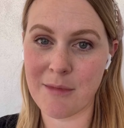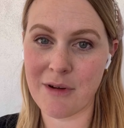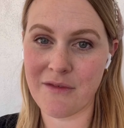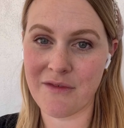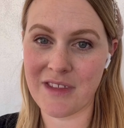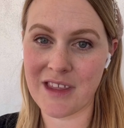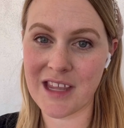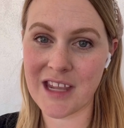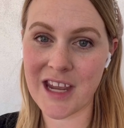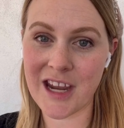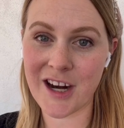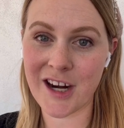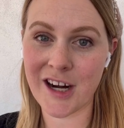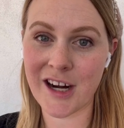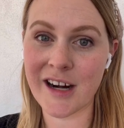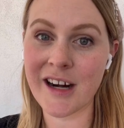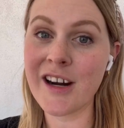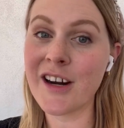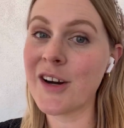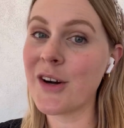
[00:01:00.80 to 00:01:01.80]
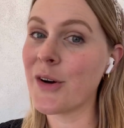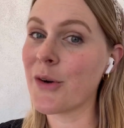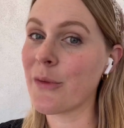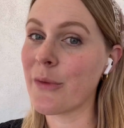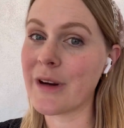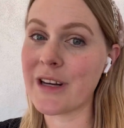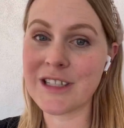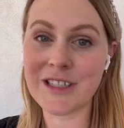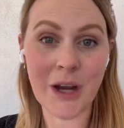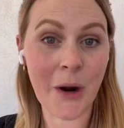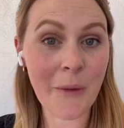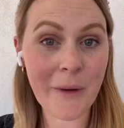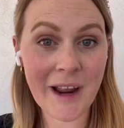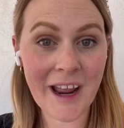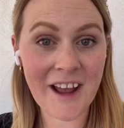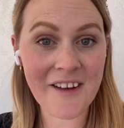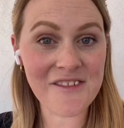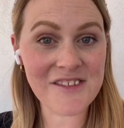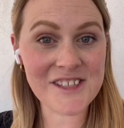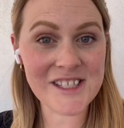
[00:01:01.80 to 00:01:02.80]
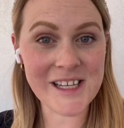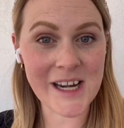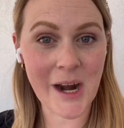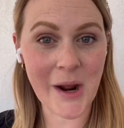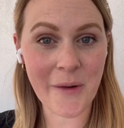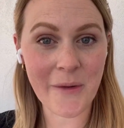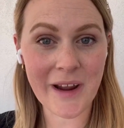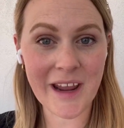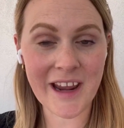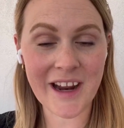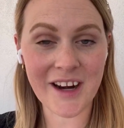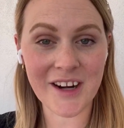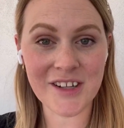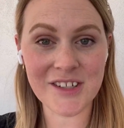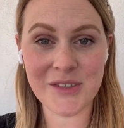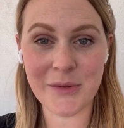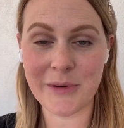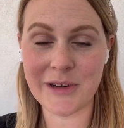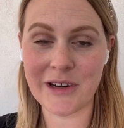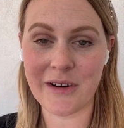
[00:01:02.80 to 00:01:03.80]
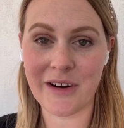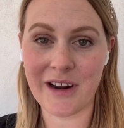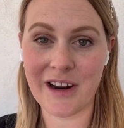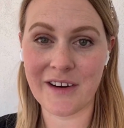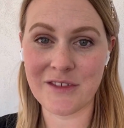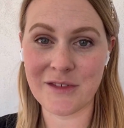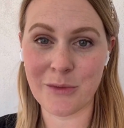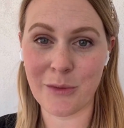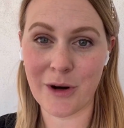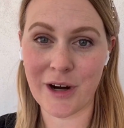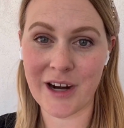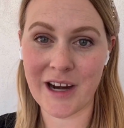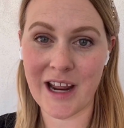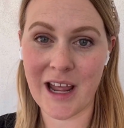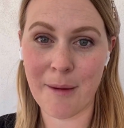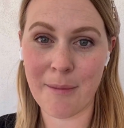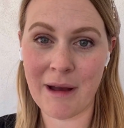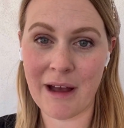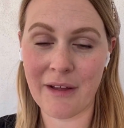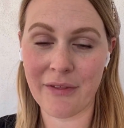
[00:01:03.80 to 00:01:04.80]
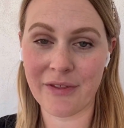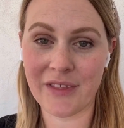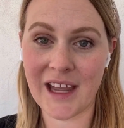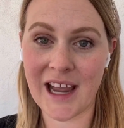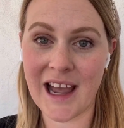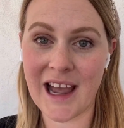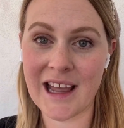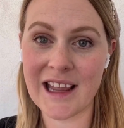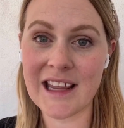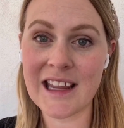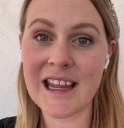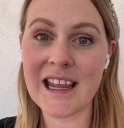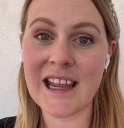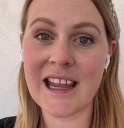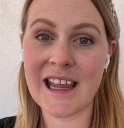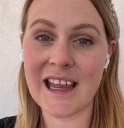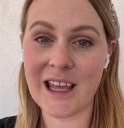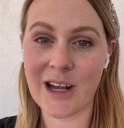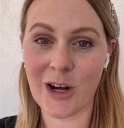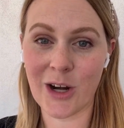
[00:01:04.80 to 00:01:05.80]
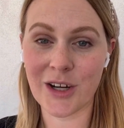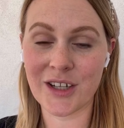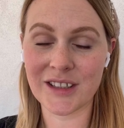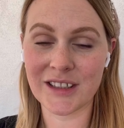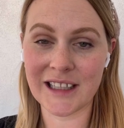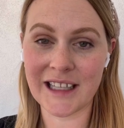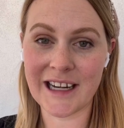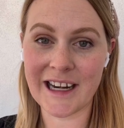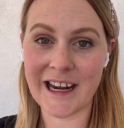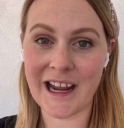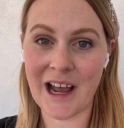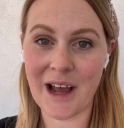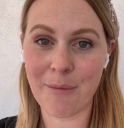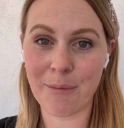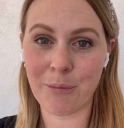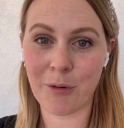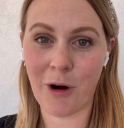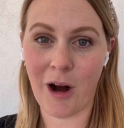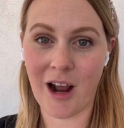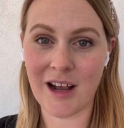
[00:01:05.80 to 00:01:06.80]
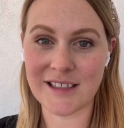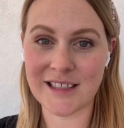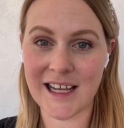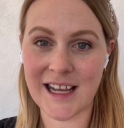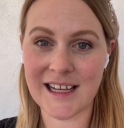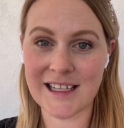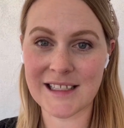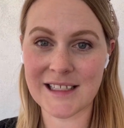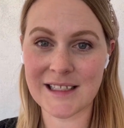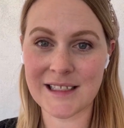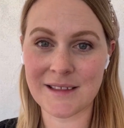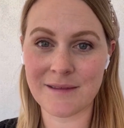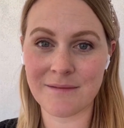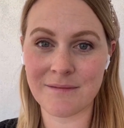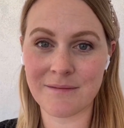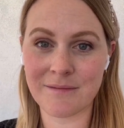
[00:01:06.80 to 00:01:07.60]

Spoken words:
of the year. We don't have snow here, so we don't have to worry about that in our cleaning up process.